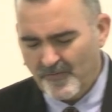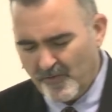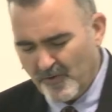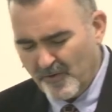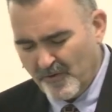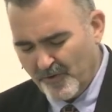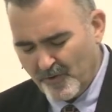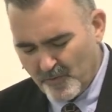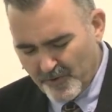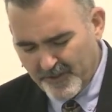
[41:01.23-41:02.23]
for
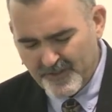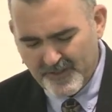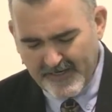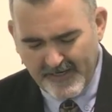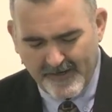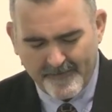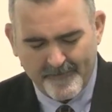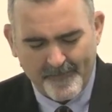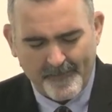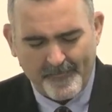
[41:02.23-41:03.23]
your word today.
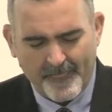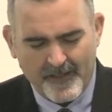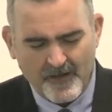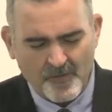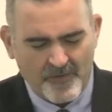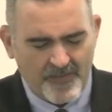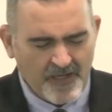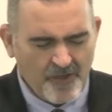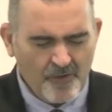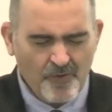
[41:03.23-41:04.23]
We
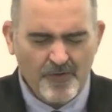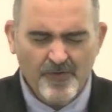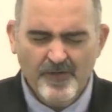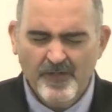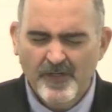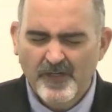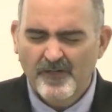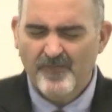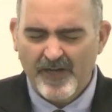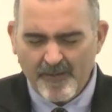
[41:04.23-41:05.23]
thank you, Lord,
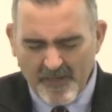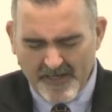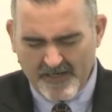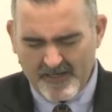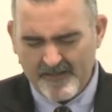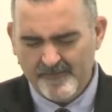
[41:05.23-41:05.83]
for Habakkuk,